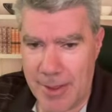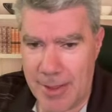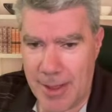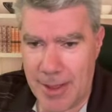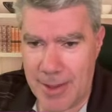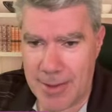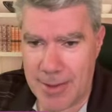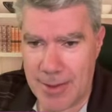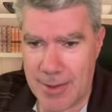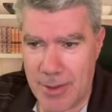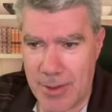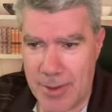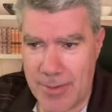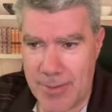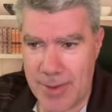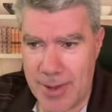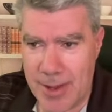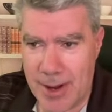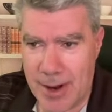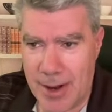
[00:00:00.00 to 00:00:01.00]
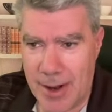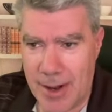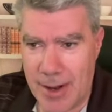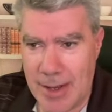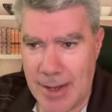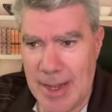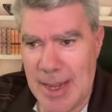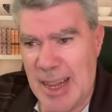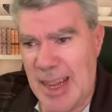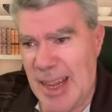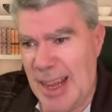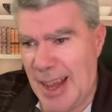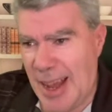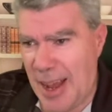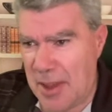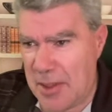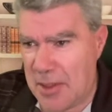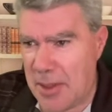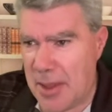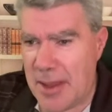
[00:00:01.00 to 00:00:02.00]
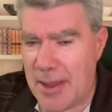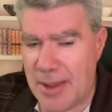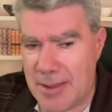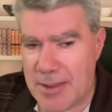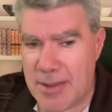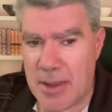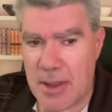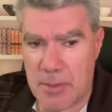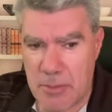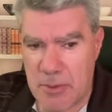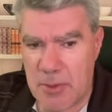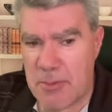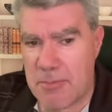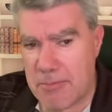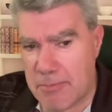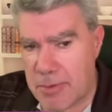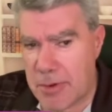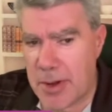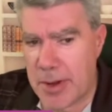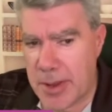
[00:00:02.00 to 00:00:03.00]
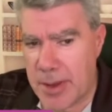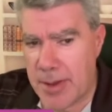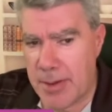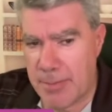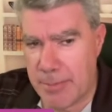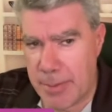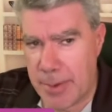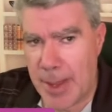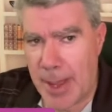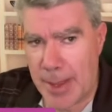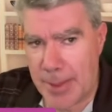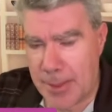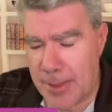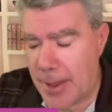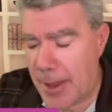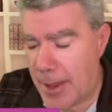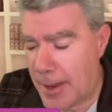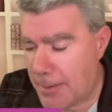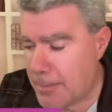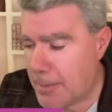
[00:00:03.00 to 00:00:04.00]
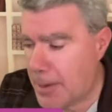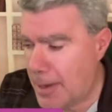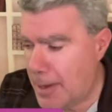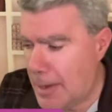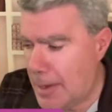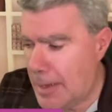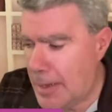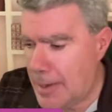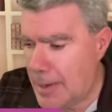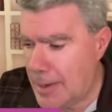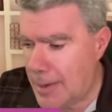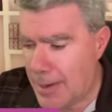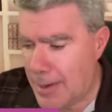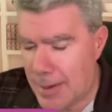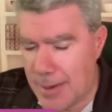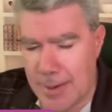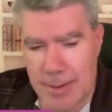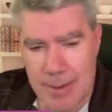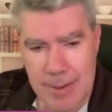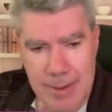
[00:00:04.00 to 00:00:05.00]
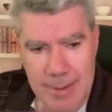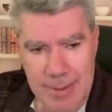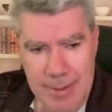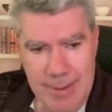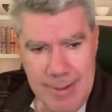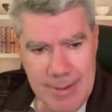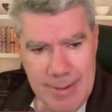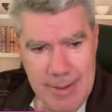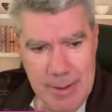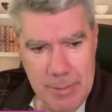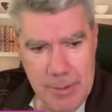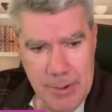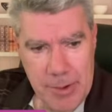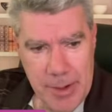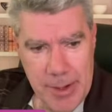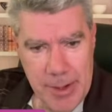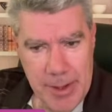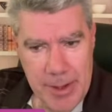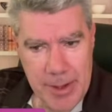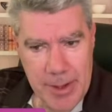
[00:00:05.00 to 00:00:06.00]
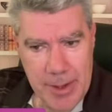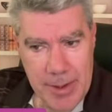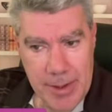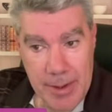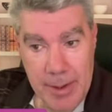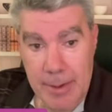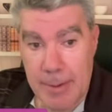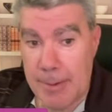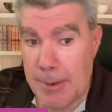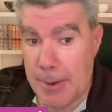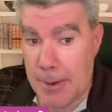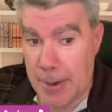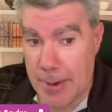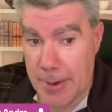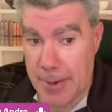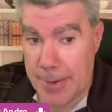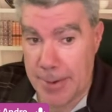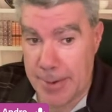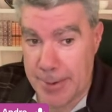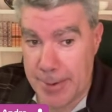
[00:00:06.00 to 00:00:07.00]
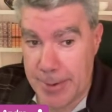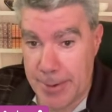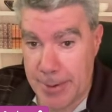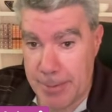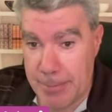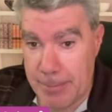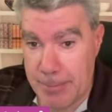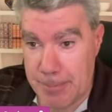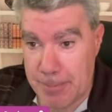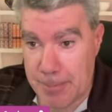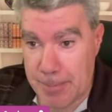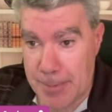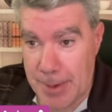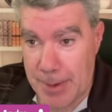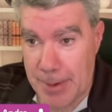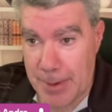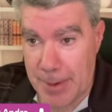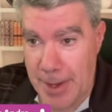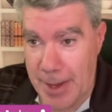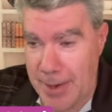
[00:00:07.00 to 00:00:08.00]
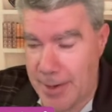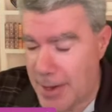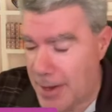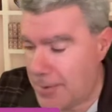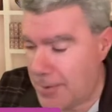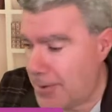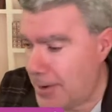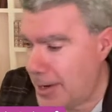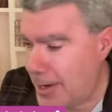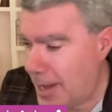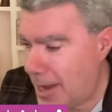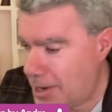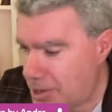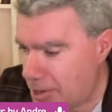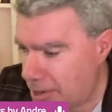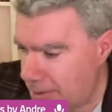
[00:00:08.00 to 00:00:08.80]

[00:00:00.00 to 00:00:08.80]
that's doing VR, I think it's a pretty good bet that it's a pretty good idea. Okay, not financial